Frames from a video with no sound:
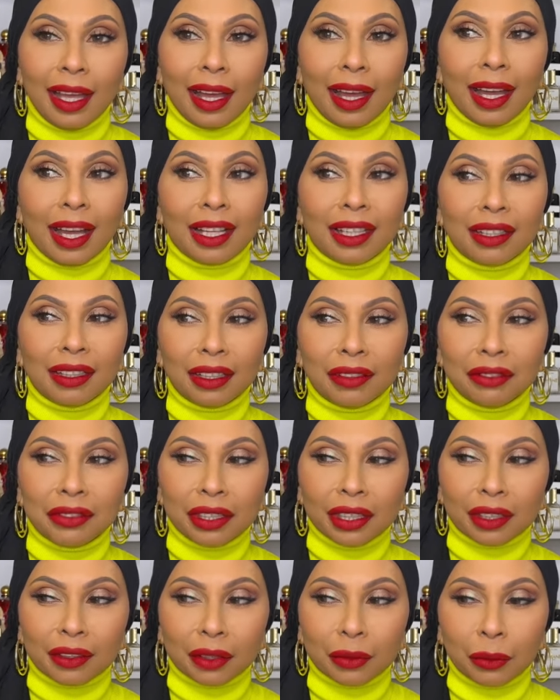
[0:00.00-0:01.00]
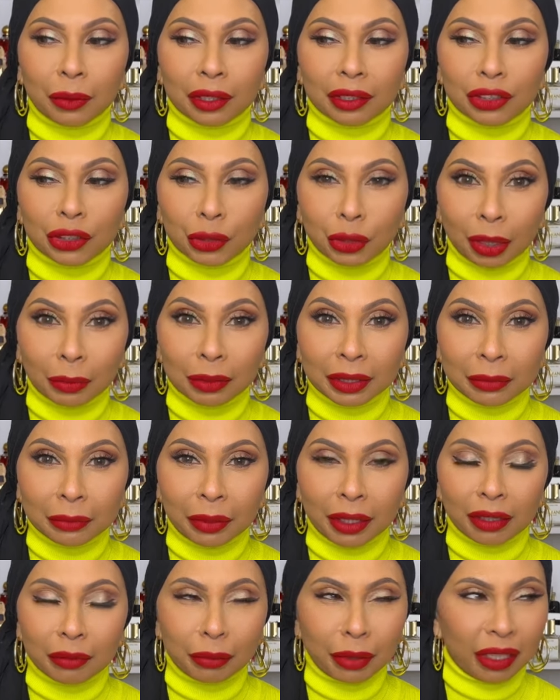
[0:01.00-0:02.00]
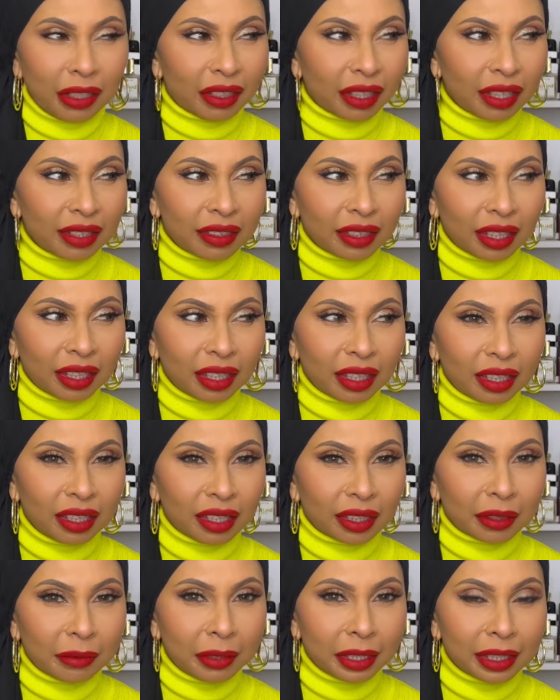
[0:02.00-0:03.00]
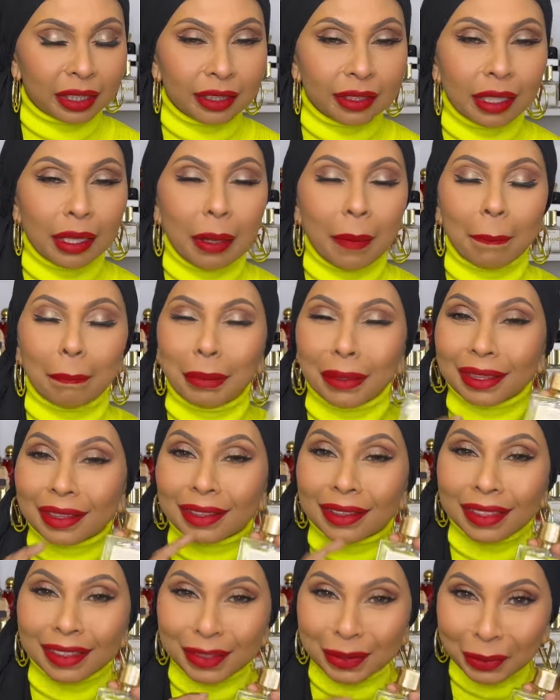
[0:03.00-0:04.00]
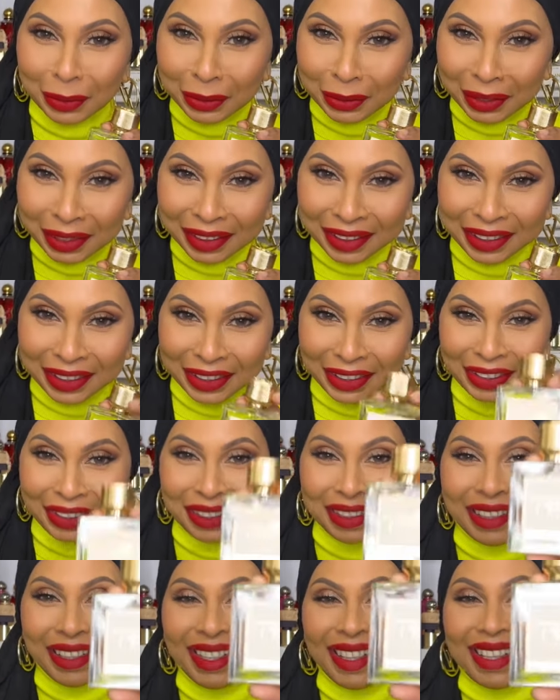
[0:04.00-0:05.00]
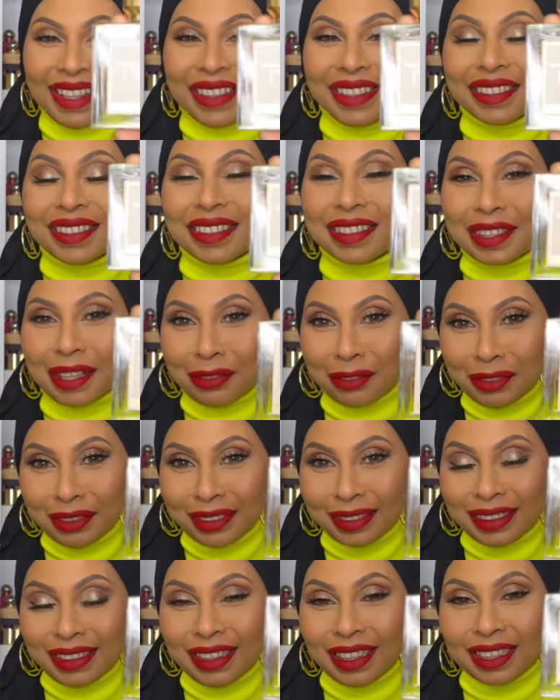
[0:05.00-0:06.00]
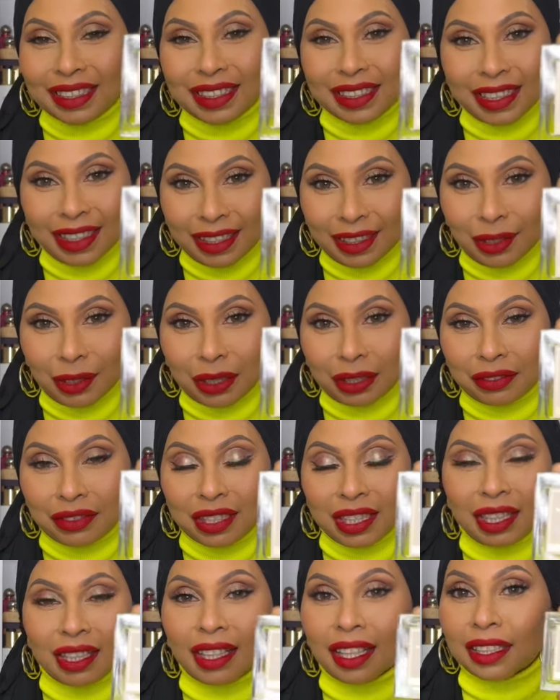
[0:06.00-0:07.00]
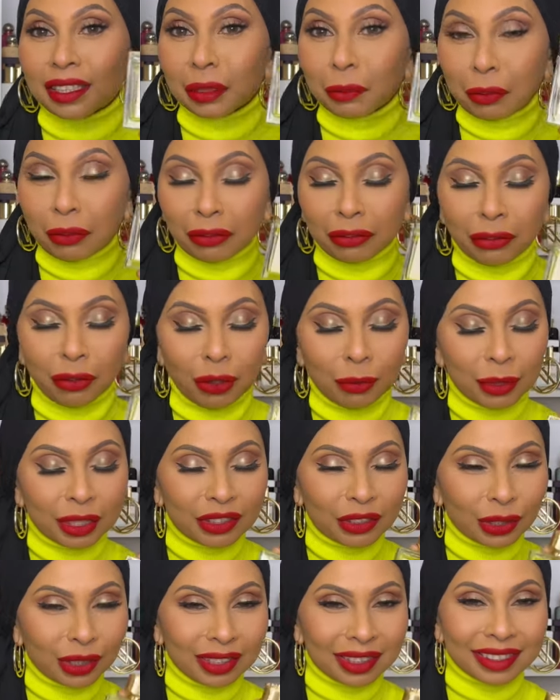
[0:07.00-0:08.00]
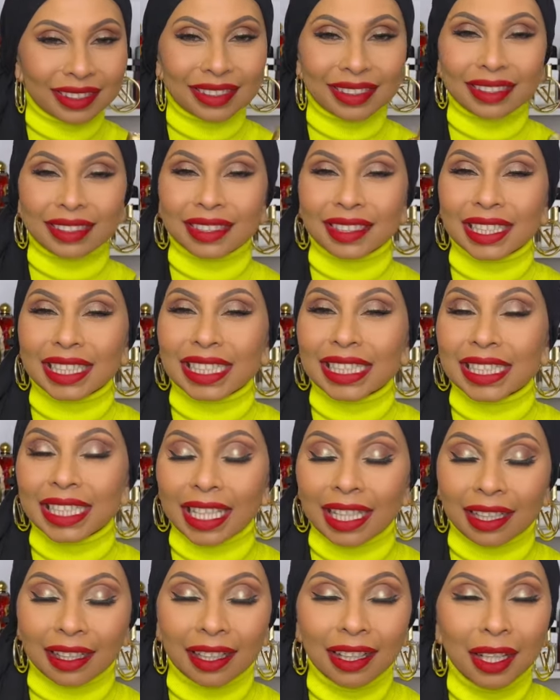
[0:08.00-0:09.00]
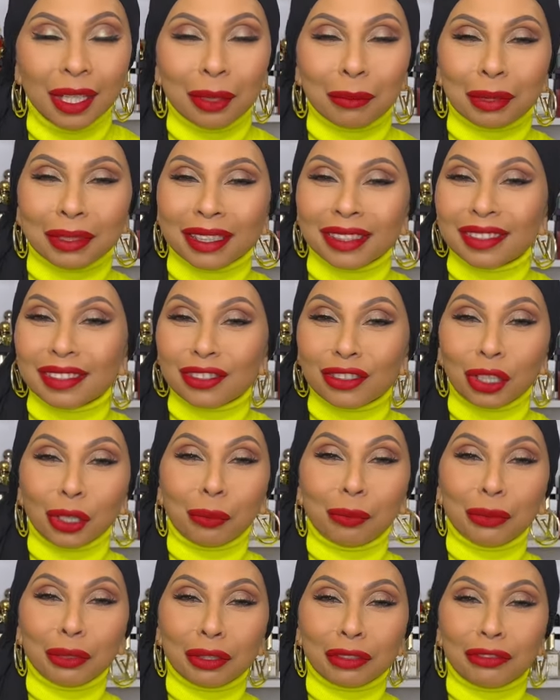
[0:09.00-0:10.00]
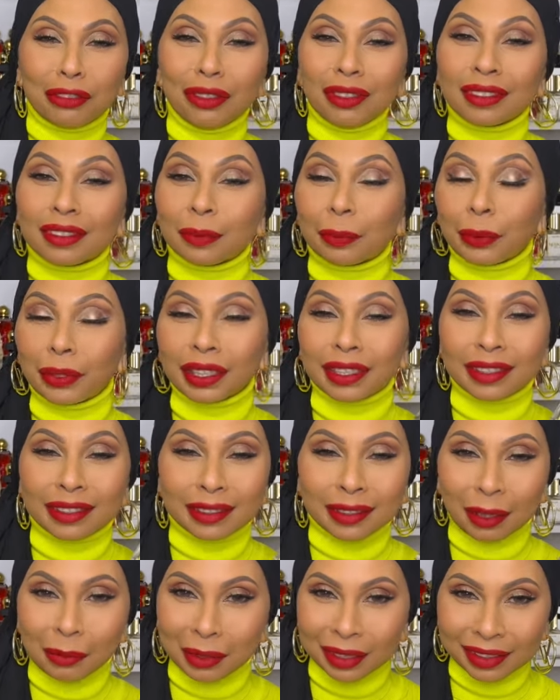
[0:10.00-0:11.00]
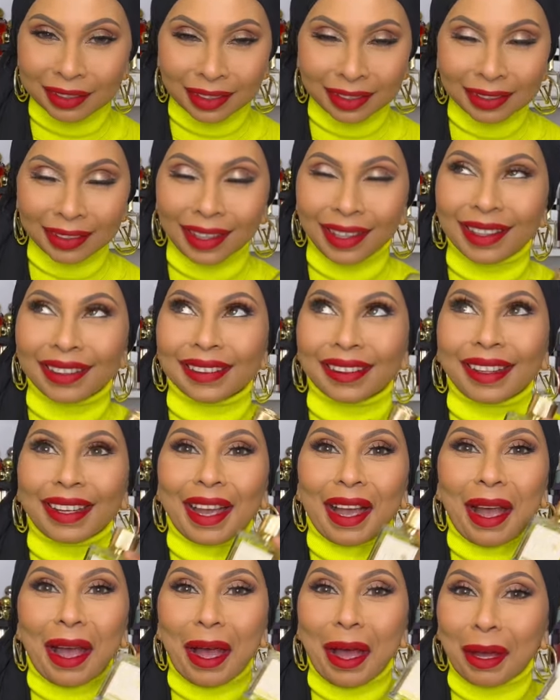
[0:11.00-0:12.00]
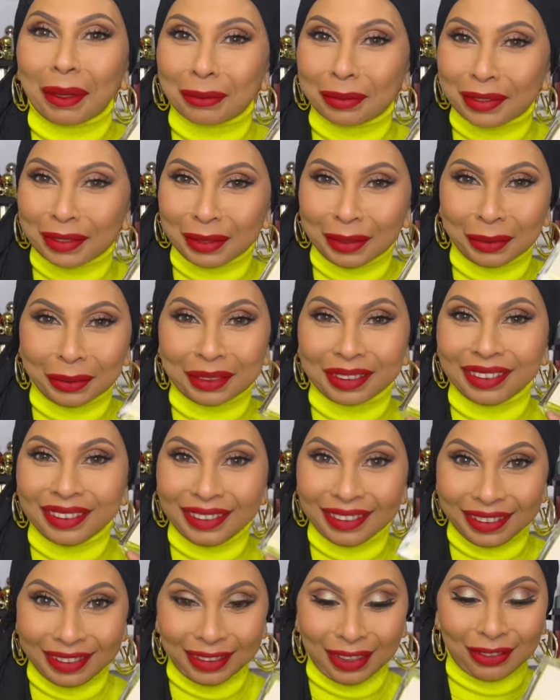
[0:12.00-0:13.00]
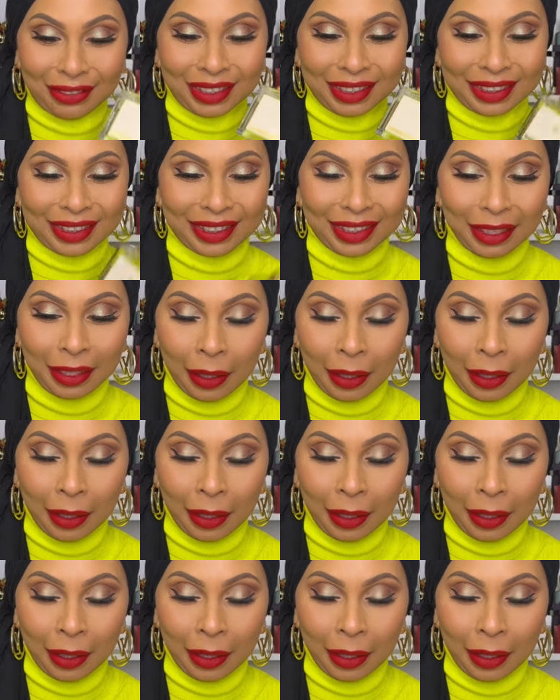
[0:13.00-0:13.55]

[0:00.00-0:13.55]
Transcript: I love the other one, Trouble in Paradise, I think the other one is. But this one right here is definitely a 10 out of 10. And the performance on this is insane. But this is your beautiful spring summer scent, and I absolutely love it.